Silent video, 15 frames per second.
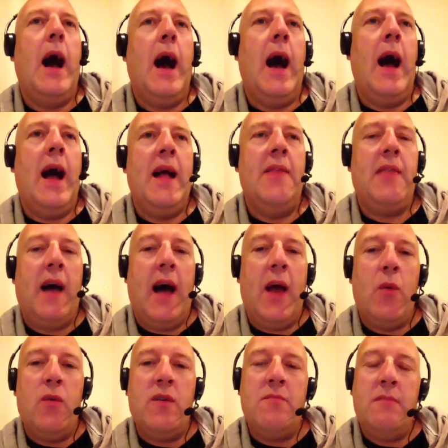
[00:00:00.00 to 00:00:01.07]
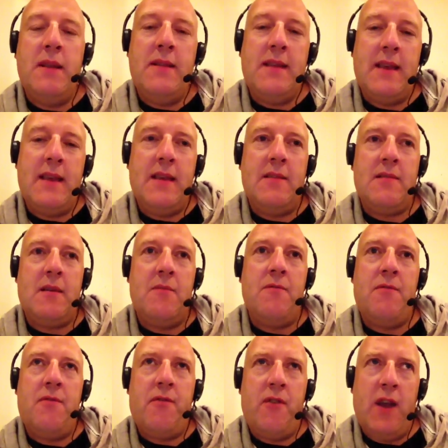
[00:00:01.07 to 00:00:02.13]
and I was meeting some
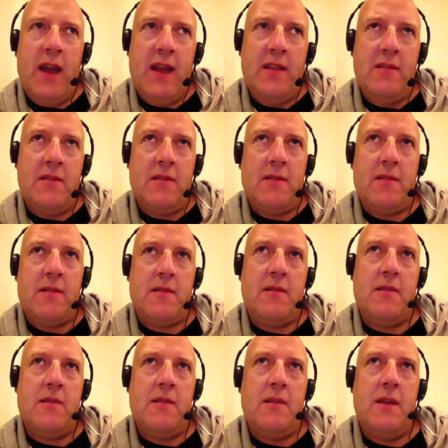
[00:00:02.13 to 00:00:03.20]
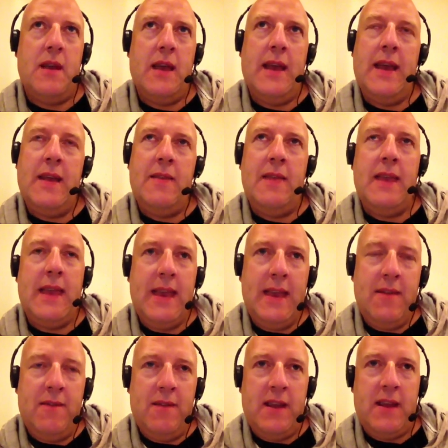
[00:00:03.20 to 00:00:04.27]
friends in the
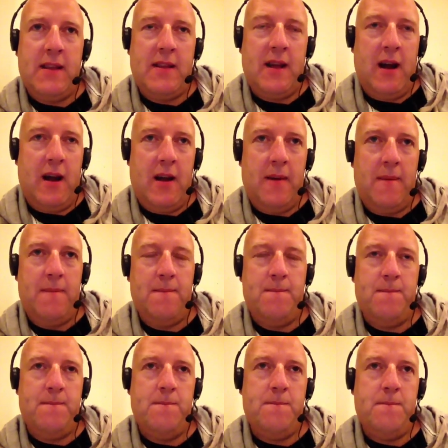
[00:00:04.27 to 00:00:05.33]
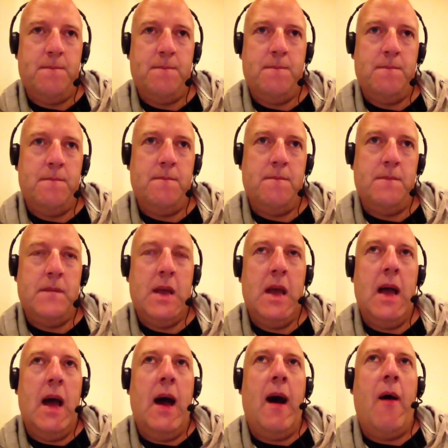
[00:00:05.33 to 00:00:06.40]
evening time.
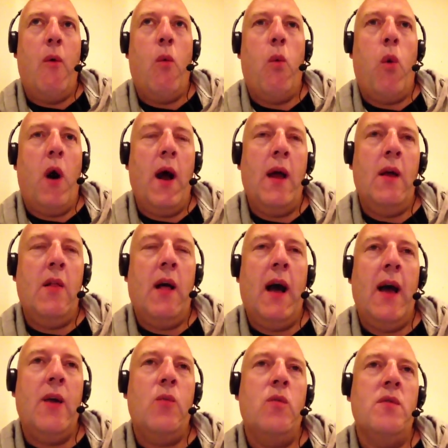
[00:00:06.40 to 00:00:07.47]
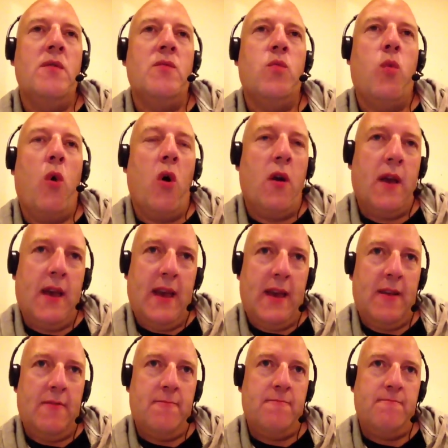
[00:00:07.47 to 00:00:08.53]
And while I was
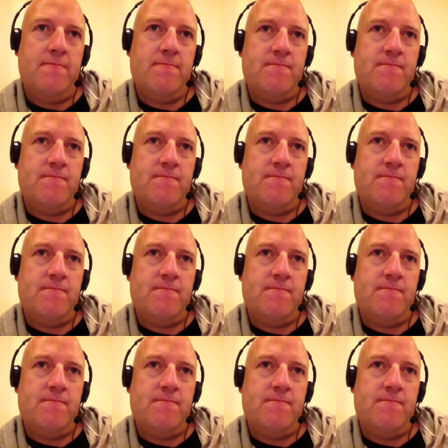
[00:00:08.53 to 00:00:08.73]
walking,